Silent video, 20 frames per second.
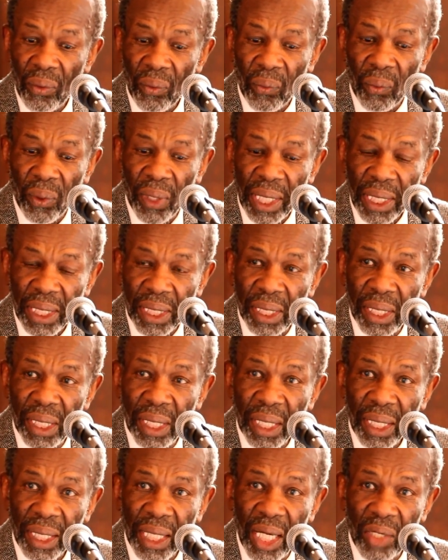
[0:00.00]
What
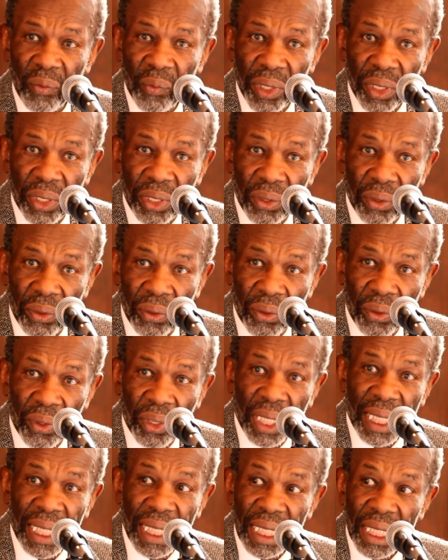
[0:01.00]
can we do
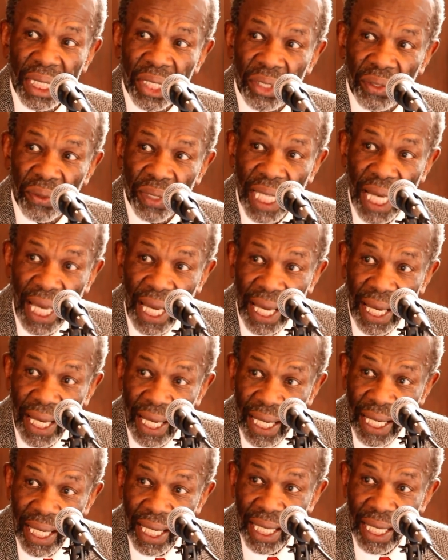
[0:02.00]
today?